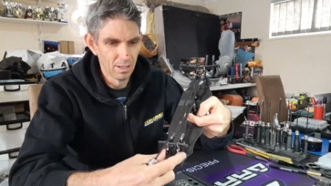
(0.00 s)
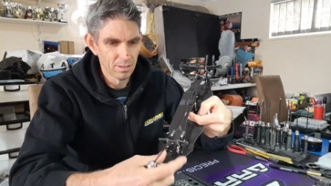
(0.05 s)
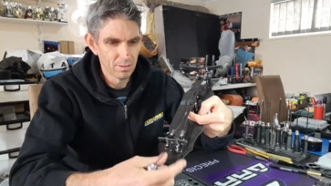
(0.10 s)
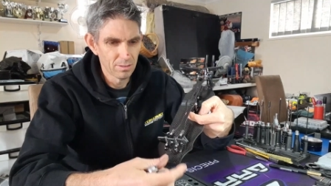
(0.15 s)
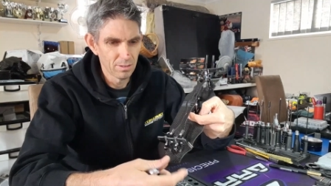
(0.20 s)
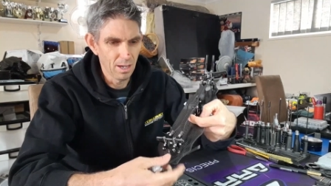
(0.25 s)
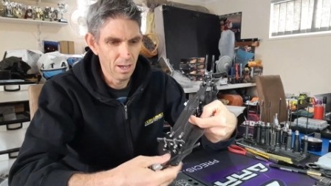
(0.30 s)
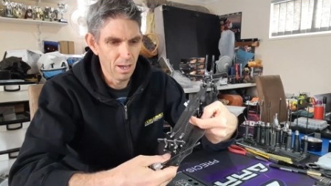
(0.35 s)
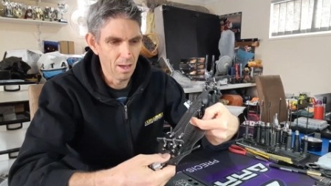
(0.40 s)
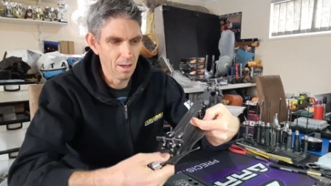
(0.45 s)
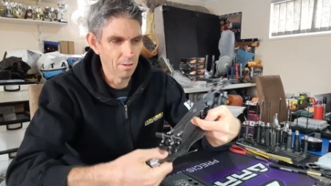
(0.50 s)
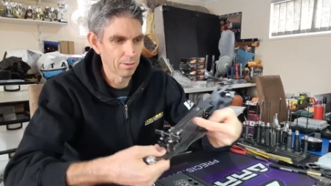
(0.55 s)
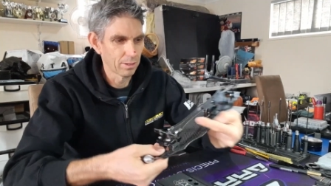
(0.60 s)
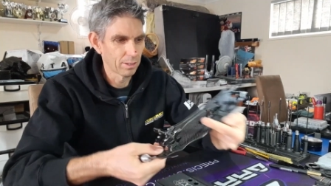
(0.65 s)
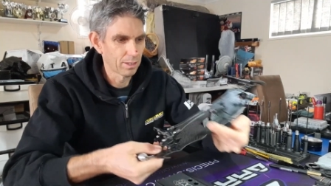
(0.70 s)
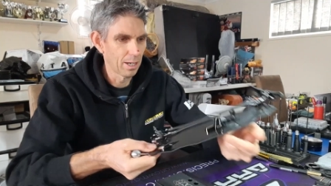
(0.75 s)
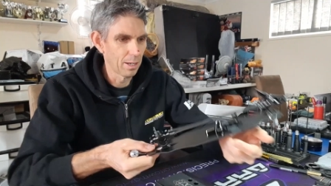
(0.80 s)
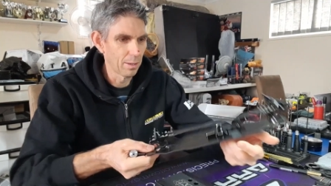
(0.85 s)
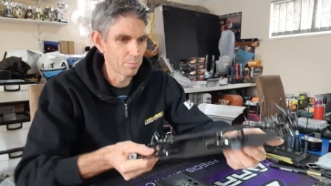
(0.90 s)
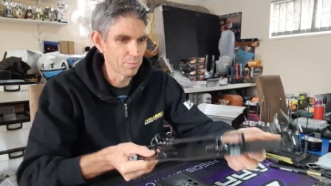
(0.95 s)
So it
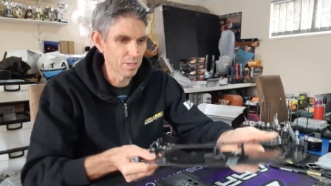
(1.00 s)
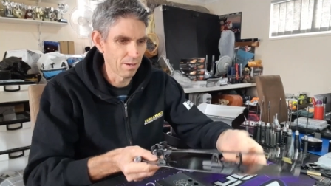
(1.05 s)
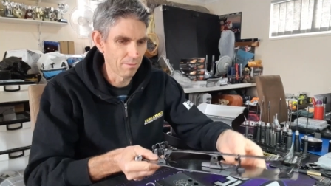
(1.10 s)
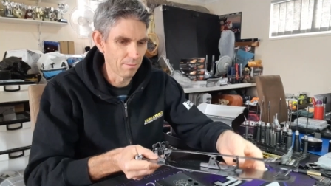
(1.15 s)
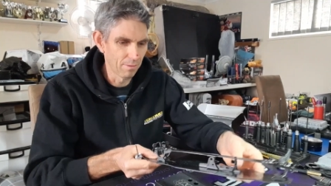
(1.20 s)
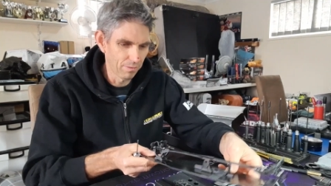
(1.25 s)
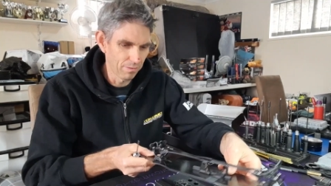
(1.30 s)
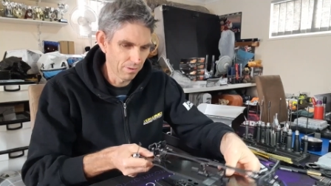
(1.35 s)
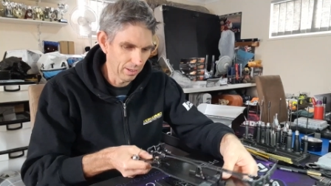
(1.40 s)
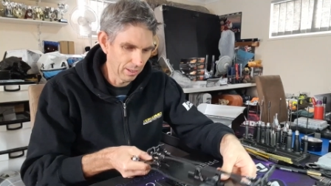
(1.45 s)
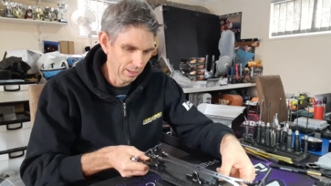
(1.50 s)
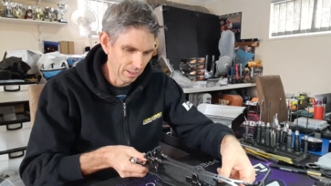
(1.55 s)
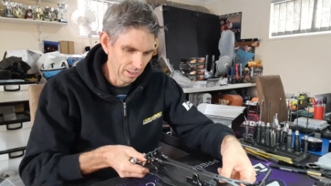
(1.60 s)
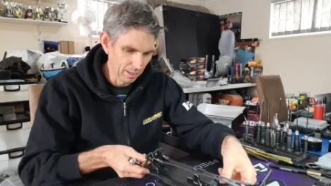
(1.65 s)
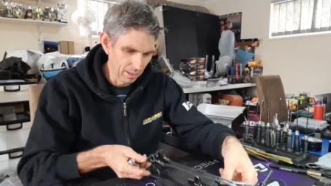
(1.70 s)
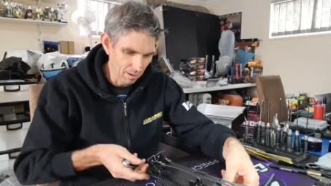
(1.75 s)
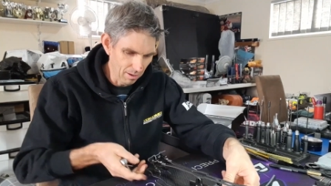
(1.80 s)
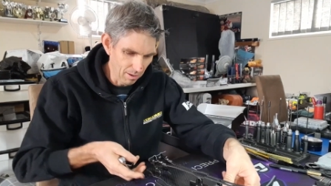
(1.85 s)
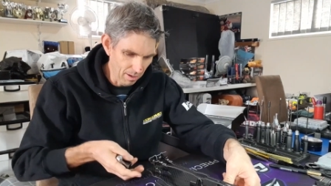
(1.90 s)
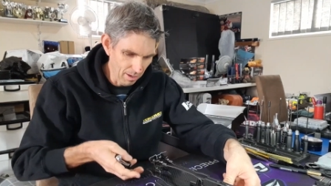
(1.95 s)
keeps everything in
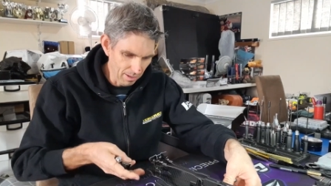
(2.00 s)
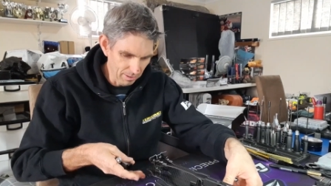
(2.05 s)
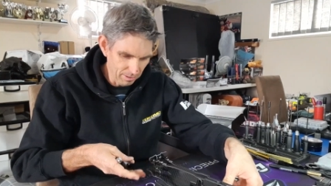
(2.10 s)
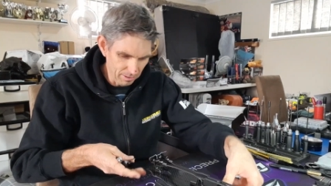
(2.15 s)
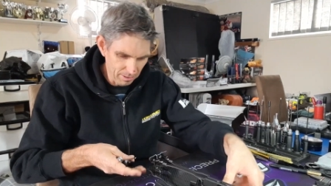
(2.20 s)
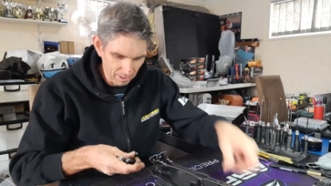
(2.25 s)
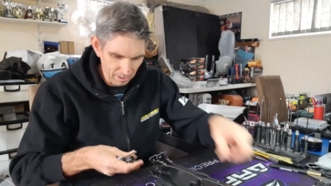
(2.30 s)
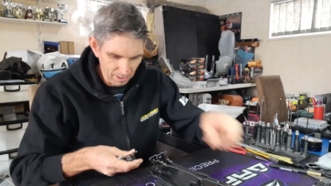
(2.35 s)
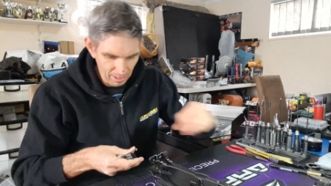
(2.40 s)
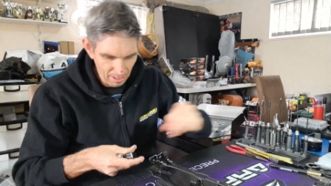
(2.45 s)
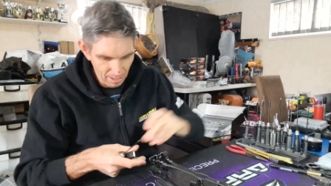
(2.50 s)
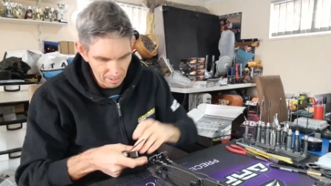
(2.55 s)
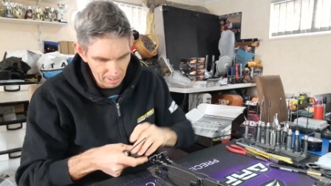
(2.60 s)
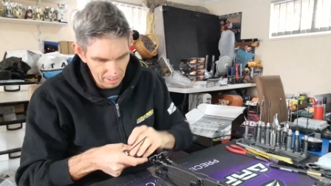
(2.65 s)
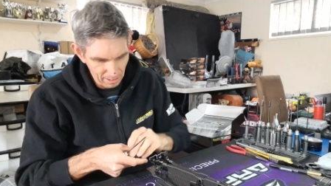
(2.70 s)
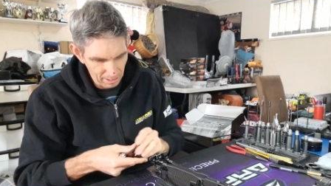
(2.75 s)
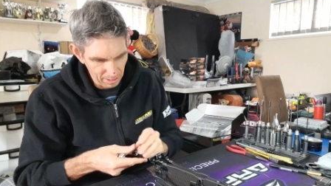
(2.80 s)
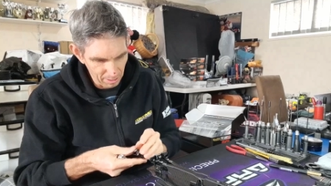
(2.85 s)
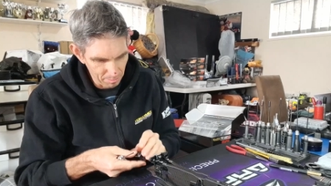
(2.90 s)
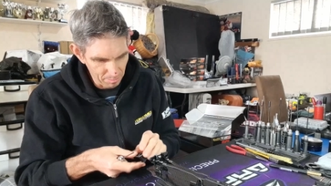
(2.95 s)
line so you know
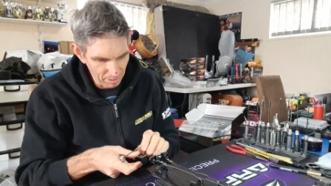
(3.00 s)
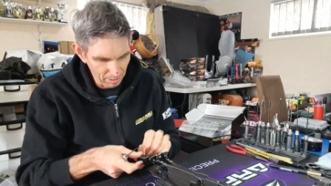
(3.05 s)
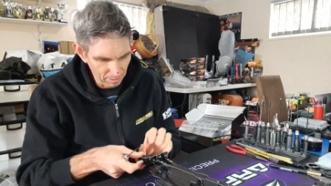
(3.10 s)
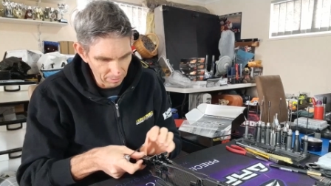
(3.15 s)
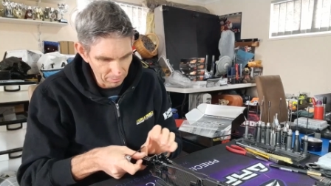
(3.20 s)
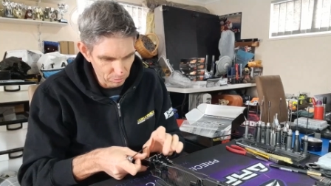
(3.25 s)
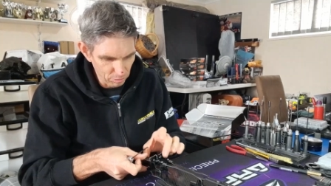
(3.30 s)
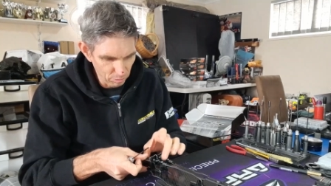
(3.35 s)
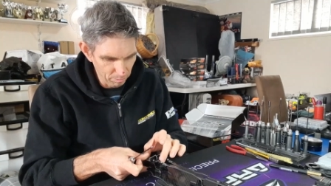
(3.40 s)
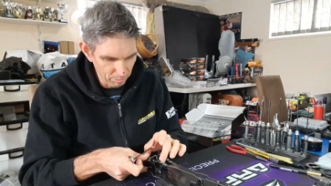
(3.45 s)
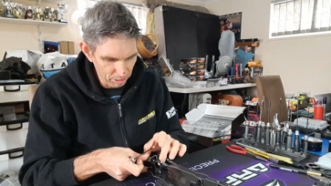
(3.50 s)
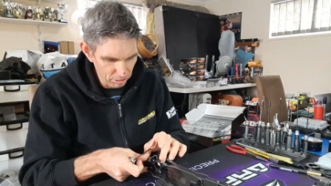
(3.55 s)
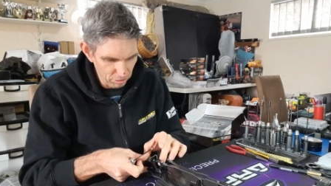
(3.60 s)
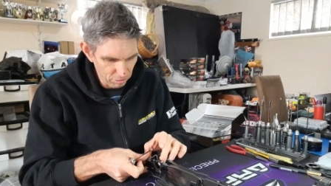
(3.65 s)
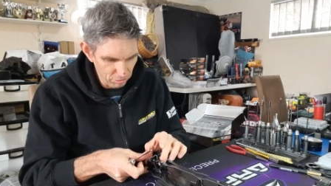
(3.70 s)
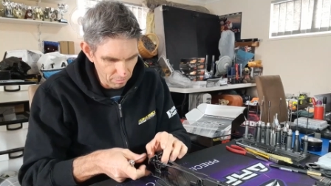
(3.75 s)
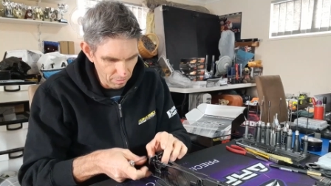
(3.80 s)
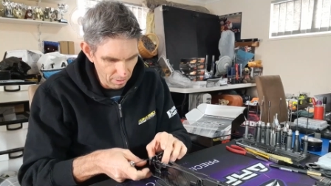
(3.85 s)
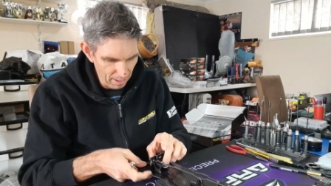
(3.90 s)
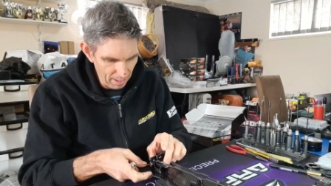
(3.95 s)
then the belts will be
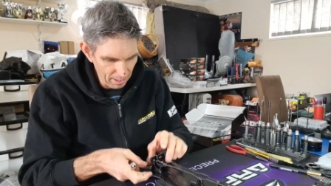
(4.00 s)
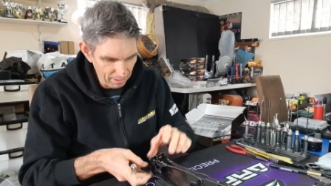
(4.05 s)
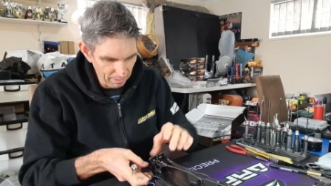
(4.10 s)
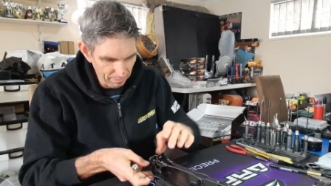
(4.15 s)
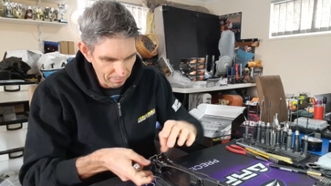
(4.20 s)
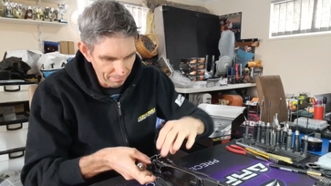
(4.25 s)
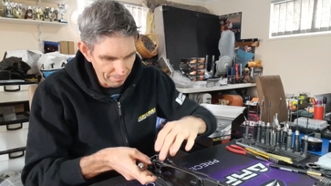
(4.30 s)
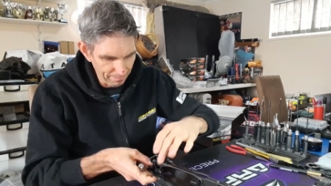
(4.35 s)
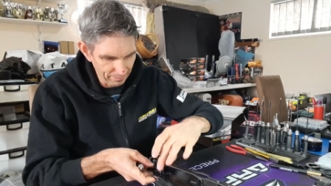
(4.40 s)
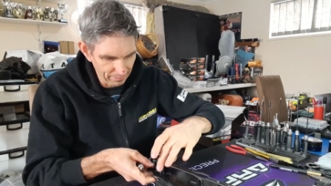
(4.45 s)
straight.